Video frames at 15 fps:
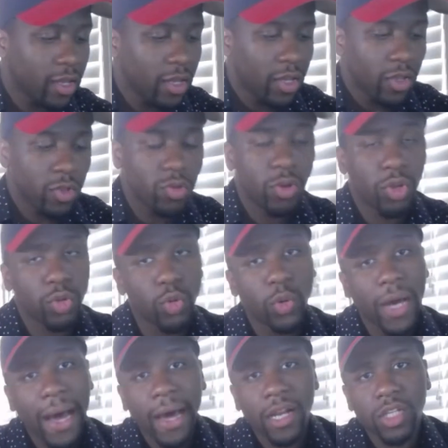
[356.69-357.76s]
you know, you
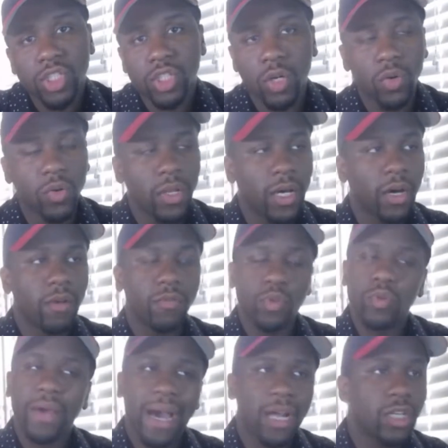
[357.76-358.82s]
got to show love. You
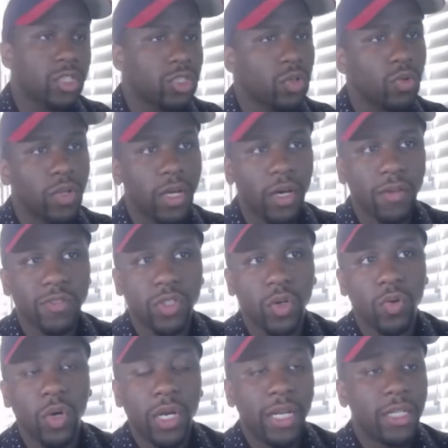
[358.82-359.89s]
got to show love. So
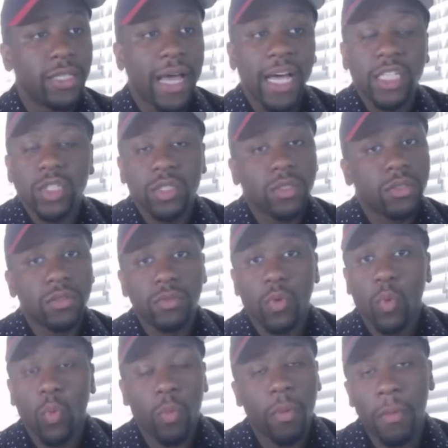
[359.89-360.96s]
that's
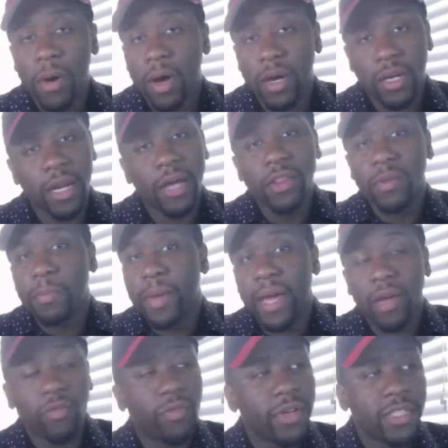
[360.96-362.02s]
another
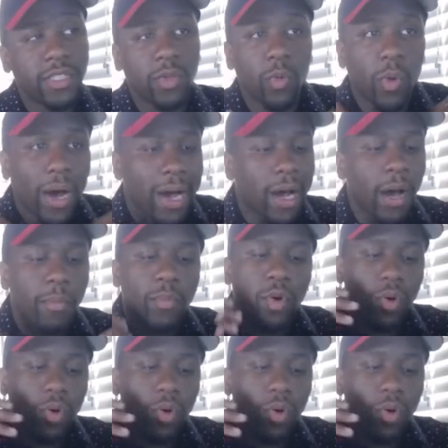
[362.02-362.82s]
main reason why I'm going